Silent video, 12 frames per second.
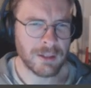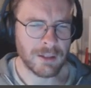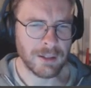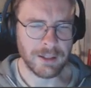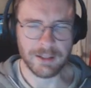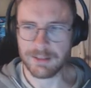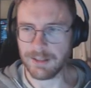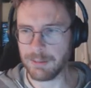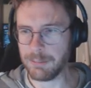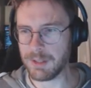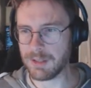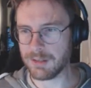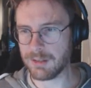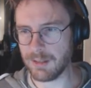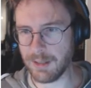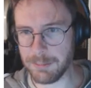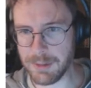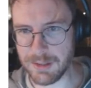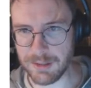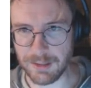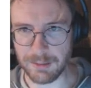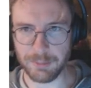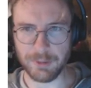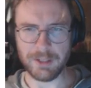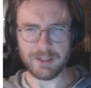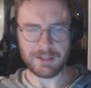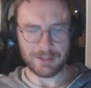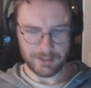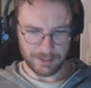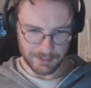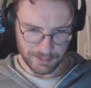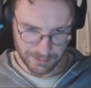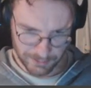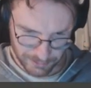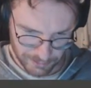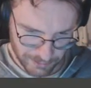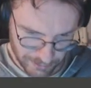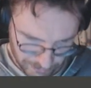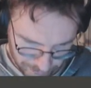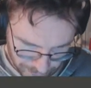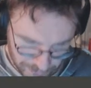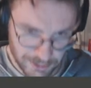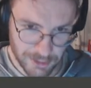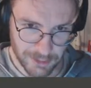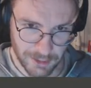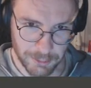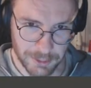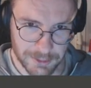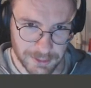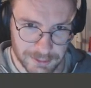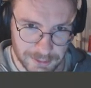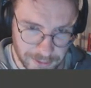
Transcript: that. And I missed, I missed that break. But it's okay, we'll take the